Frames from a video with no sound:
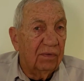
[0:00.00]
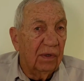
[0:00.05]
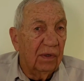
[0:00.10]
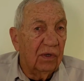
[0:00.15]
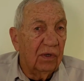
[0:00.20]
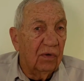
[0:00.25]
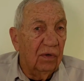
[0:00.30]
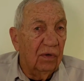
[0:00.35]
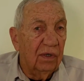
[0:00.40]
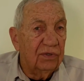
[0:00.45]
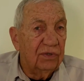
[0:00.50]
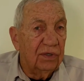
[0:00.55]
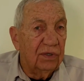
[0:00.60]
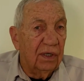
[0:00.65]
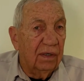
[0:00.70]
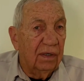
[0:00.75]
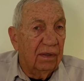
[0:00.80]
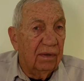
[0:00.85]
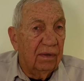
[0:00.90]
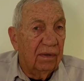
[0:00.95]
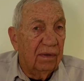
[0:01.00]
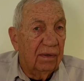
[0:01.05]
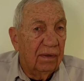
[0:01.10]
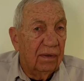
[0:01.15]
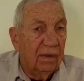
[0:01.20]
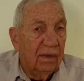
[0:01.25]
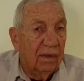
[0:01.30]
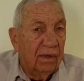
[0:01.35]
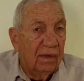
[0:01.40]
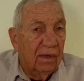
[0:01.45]
That's what caused it.
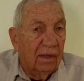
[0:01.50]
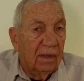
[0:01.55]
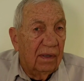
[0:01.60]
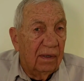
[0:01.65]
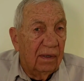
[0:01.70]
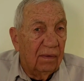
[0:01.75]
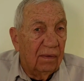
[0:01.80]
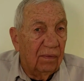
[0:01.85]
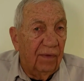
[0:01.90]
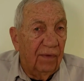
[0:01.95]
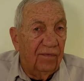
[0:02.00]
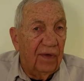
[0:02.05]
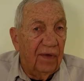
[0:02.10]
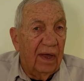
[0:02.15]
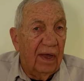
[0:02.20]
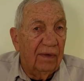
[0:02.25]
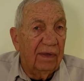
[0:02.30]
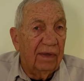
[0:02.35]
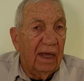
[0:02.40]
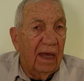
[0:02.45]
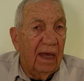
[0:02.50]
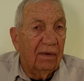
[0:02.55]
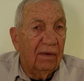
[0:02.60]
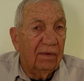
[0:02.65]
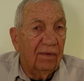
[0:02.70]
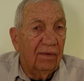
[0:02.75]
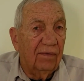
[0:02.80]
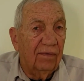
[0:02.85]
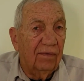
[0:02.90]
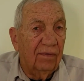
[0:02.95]
We found
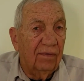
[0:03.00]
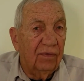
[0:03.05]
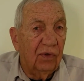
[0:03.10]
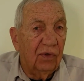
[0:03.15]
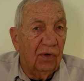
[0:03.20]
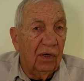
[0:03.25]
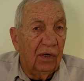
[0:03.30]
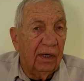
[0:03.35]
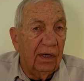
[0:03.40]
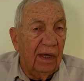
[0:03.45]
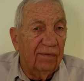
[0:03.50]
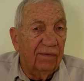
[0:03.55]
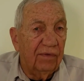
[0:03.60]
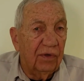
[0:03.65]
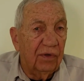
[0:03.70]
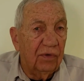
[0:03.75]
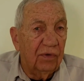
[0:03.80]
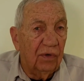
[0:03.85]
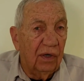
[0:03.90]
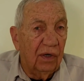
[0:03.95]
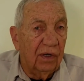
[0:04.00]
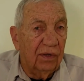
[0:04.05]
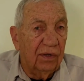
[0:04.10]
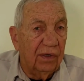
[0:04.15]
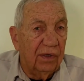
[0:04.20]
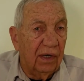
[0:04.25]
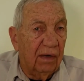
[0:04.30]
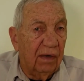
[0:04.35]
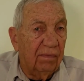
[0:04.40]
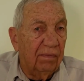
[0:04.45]
out, talk, after talking
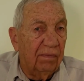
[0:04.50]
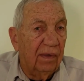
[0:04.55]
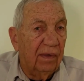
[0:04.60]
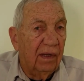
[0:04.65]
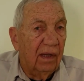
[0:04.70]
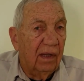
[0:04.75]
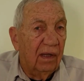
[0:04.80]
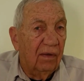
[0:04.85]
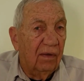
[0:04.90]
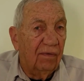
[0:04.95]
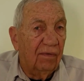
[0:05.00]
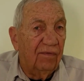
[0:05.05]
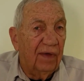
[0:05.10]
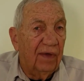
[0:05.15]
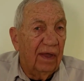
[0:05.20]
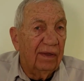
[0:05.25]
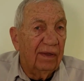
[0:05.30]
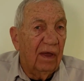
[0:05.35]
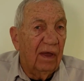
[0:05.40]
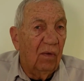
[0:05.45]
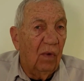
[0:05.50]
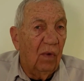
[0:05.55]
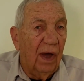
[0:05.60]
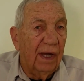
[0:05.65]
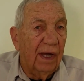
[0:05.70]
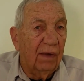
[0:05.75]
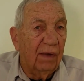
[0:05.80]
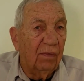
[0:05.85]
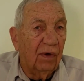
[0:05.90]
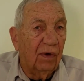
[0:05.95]
to them, we found out
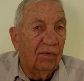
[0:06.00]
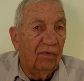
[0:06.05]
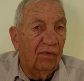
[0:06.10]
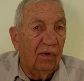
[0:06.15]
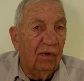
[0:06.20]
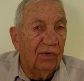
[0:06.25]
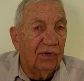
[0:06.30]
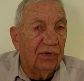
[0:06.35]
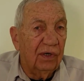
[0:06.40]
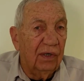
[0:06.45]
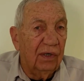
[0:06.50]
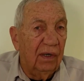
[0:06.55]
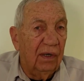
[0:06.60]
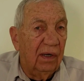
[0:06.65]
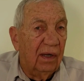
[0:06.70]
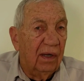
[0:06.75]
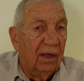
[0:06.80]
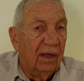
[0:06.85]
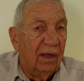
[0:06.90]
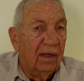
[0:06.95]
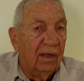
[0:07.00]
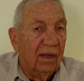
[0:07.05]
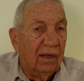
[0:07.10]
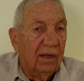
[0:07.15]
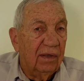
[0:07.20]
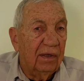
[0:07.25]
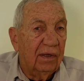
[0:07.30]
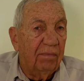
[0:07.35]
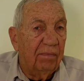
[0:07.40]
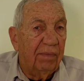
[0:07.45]
why they were crossing
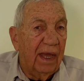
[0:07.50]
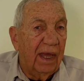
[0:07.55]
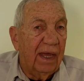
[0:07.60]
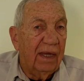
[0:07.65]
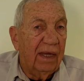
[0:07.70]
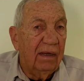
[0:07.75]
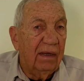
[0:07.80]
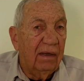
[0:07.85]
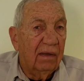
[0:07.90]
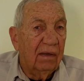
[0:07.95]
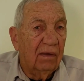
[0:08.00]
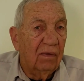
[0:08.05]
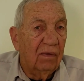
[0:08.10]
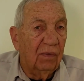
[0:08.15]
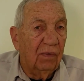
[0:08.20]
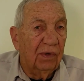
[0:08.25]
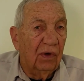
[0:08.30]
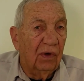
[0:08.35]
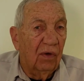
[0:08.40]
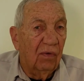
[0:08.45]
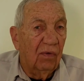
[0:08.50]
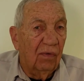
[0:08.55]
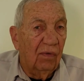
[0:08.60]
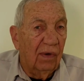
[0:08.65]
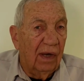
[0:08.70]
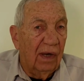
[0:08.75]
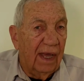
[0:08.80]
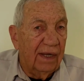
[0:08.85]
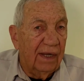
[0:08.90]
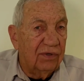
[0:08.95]
the bay with no
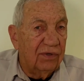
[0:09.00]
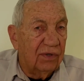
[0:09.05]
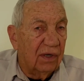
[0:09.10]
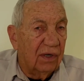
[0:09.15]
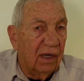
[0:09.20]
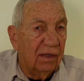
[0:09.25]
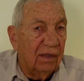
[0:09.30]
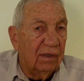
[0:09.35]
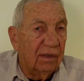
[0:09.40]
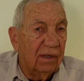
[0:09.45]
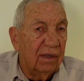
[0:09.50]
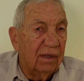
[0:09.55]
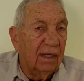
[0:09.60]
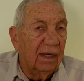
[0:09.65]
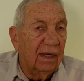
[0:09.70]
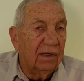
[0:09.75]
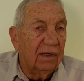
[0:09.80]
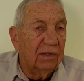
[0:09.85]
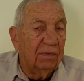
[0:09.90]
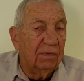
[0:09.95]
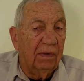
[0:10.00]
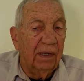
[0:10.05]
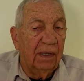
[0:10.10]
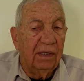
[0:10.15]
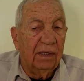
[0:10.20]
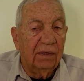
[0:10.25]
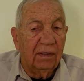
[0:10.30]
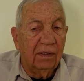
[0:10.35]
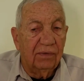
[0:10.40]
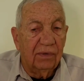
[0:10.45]
lights on, and they
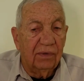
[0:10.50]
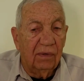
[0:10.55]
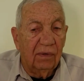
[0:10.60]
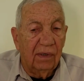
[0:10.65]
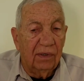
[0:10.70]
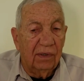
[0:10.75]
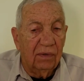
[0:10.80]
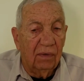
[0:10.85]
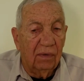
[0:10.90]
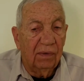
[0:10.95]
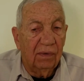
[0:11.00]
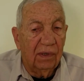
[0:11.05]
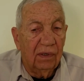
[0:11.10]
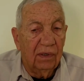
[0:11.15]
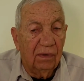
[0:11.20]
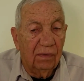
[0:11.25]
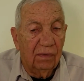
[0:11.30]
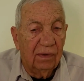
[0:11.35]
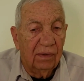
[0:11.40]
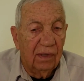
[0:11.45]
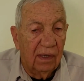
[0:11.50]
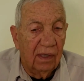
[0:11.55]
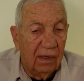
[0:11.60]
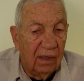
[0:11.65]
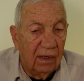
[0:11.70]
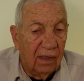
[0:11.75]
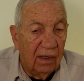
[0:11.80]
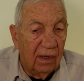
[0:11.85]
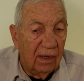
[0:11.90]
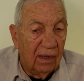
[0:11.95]
explained it, so that's all we know.
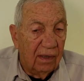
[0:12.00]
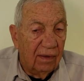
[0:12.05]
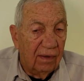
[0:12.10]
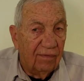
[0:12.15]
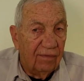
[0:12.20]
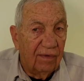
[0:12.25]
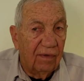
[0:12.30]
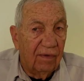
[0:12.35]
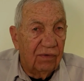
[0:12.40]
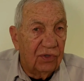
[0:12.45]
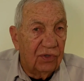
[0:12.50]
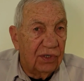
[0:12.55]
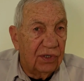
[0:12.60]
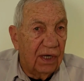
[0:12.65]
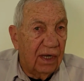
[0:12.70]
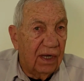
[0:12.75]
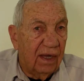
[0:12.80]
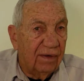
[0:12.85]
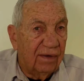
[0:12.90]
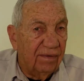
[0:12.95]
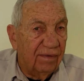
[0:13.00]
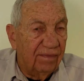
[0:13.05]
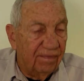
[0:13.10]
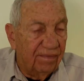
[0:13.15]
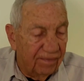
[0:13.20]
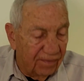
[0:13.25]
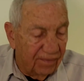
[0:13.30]
Very sad.